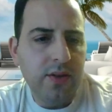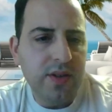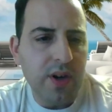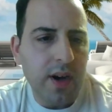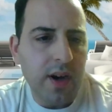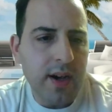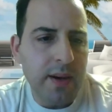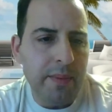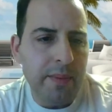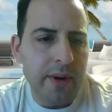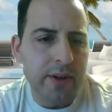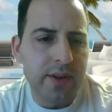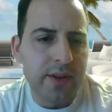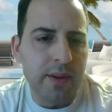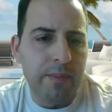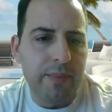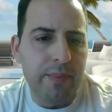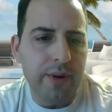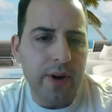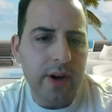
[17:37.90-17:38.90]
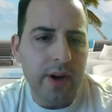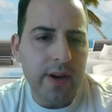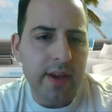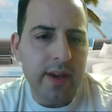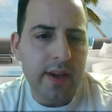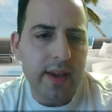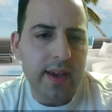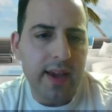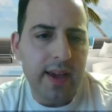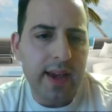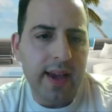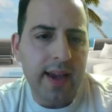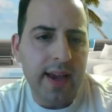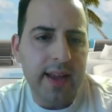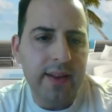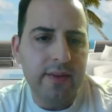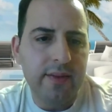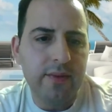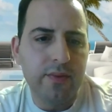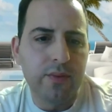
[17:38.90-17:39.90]
talk about the book
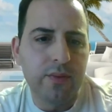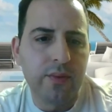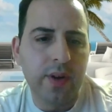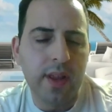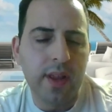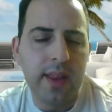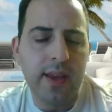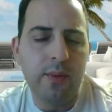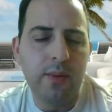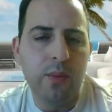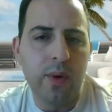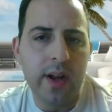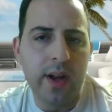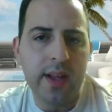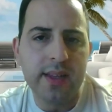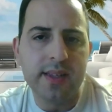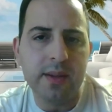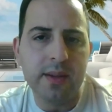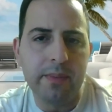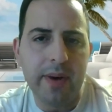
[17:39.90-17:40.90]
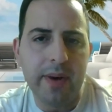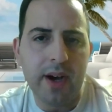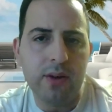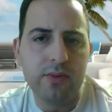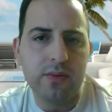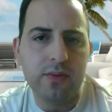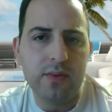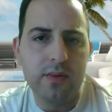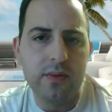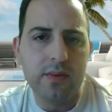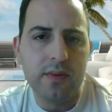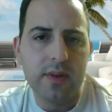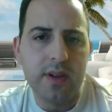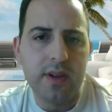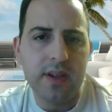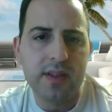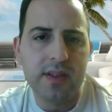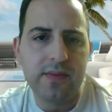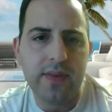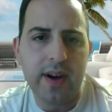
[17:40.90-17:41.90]
and really what it's about
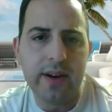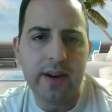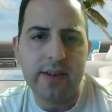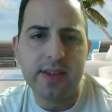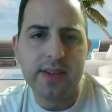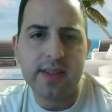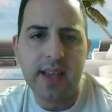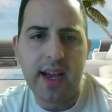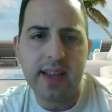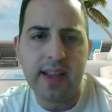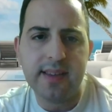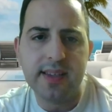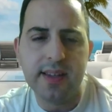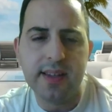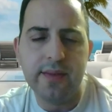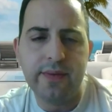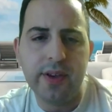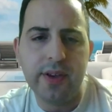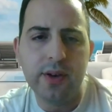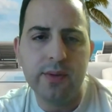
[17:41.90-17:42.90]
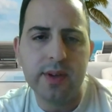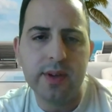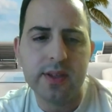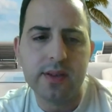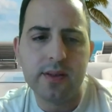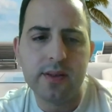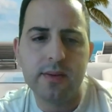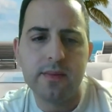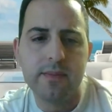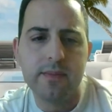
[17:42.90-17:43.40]
as far as that to the viewers?